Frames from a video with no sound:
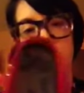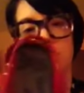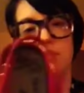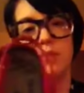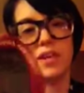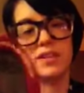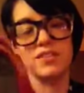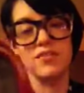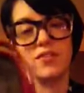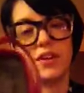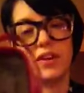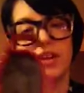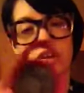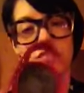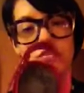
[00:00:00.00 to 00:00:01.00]
Makes it
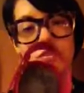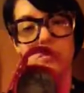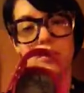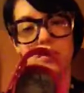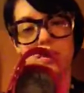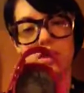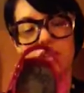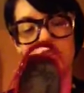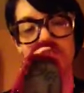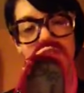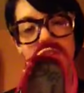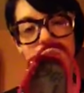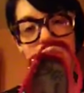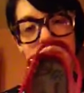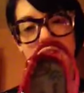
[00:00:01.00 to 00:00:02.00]
very comfortable. The
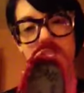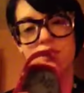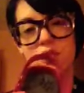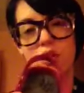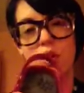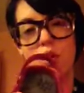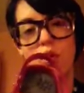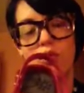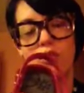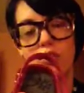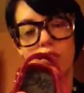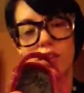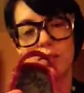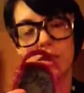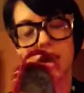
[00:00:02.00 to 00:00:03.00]
footbed is
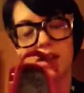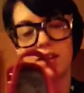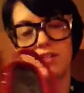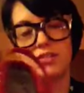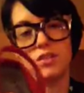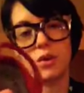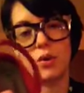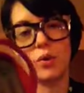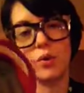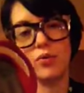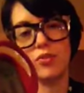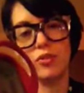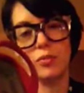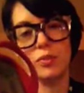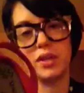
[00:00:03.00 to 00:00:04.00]
overly padded, so
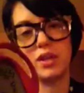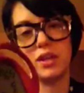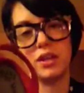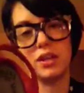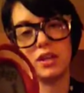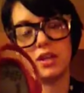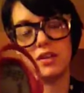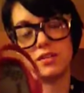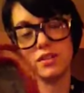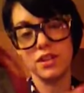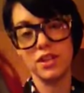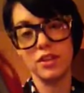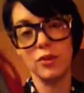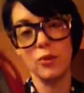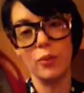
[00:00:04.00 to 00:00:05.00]
for me as a
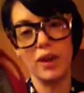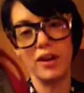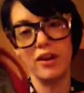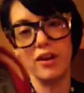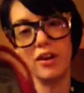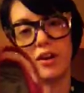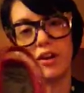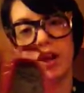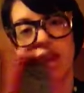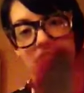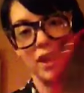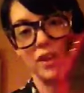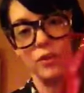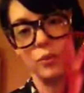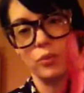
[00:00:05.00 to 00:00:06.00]
heel wearer,
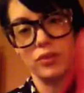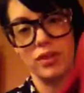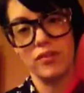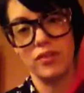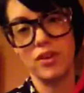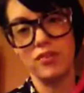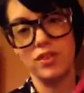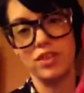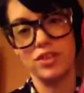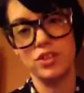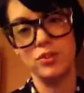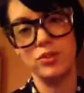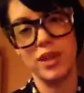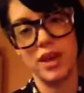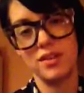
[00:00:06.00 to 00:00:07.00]
I will never have an
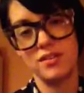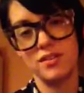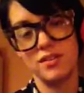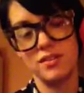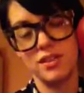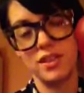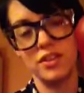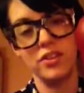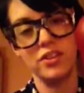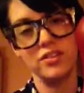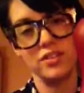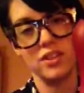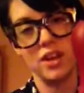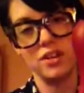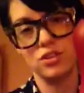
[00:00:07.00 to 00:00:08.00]
issue. Yes, this heel is a
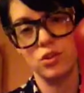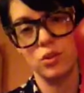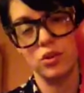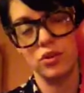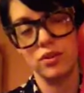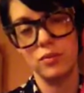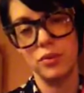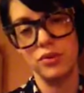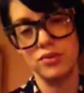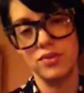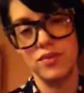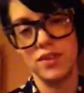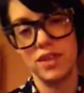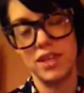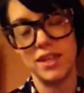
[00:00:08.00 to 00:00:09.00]
lot shorter than most
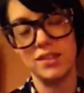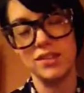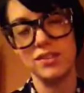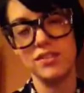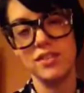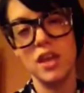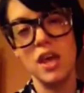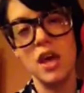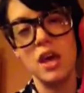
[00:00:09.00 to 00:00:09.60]
of the heels